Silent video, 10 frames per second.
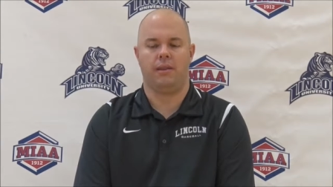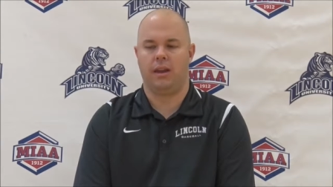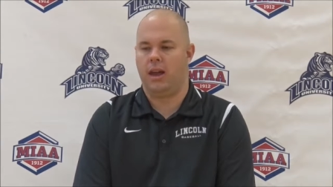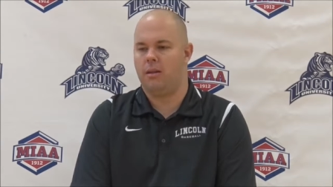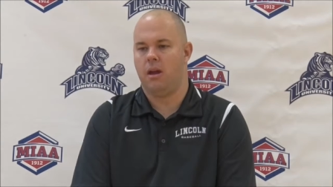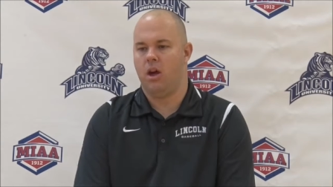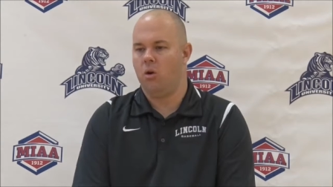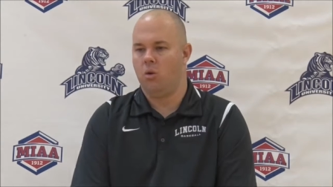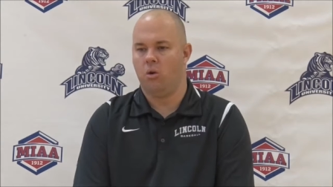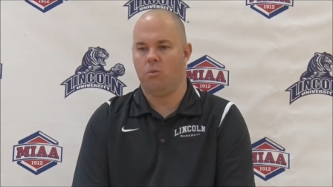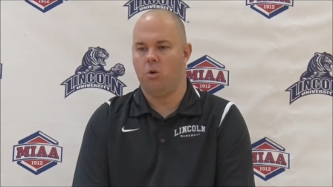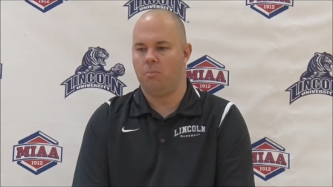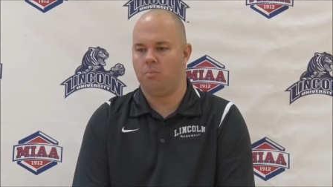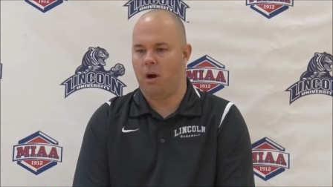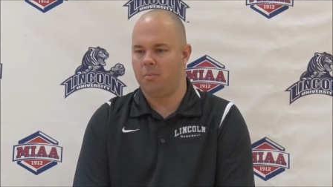And again, we'll
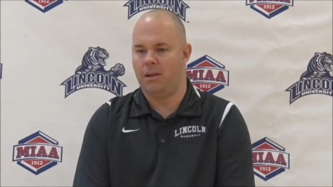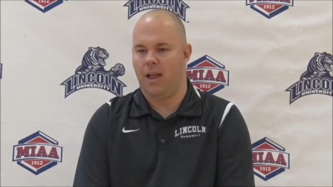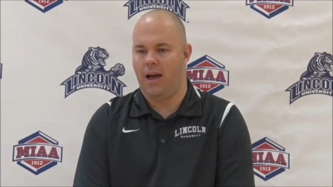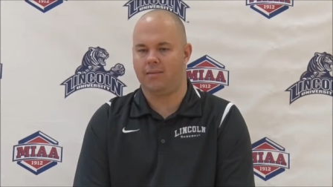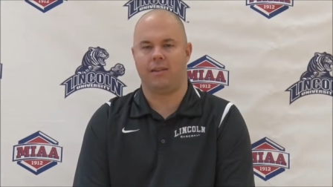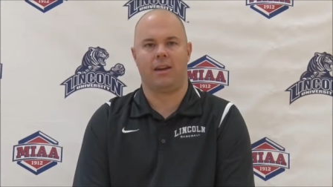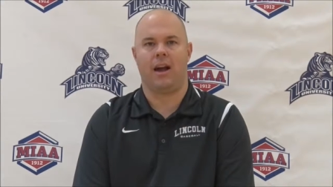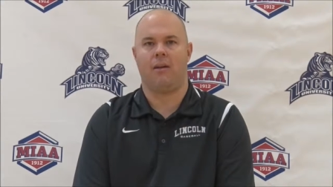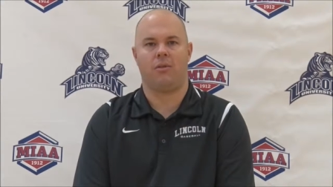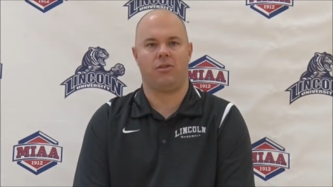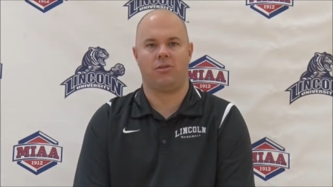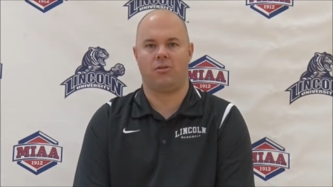we'll probably be last in the conference in